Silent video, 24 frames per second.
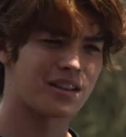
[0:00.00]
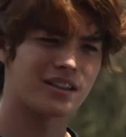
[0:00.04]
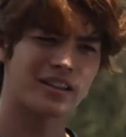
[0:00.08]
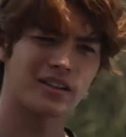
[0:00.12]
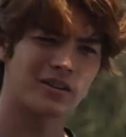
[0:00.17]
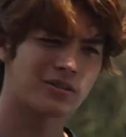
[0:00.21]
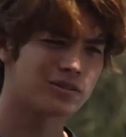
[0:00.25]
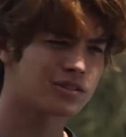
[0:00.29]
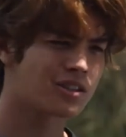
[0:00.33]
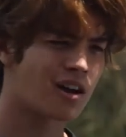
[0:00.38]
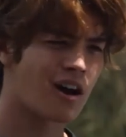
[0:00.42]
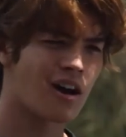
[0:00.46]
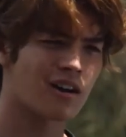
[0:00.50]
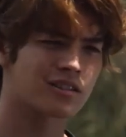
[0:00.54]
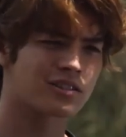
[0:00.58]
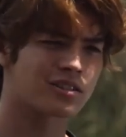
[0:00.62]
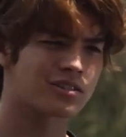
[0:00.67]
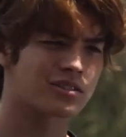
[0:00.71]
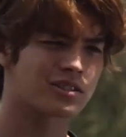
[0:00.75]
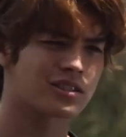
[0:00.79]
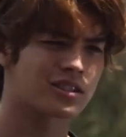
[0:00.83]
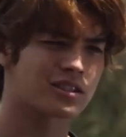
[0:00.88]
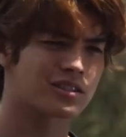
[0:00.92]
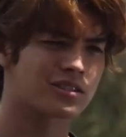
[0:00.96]
My little
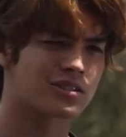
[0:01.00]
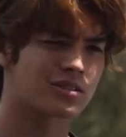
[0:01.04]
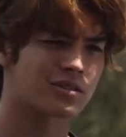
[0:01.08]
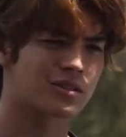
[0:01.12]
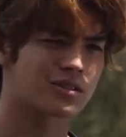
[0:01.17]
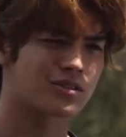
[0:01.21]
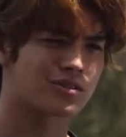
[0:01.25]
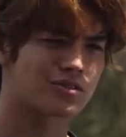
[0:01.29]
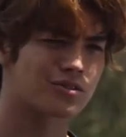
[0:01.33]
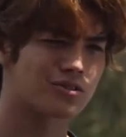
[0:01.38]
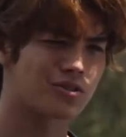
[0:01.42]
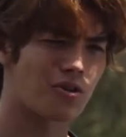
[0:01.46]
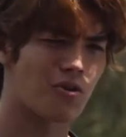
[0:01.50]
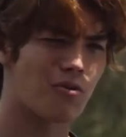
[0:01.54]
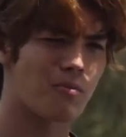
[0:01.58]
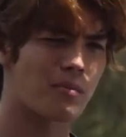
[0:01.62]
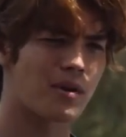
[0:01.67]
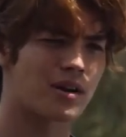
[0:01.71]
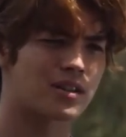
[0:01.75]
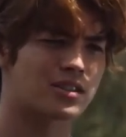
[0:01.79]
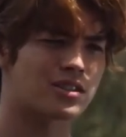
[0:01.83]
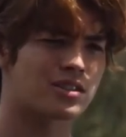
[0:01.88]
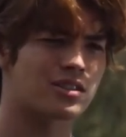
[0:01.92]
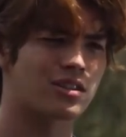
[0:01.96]
doctor sister has so
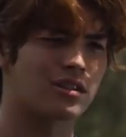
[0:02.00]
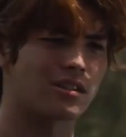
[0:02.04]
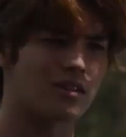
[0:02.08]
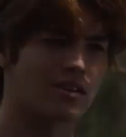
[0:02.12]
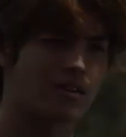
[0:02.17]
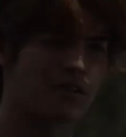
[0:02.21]
much to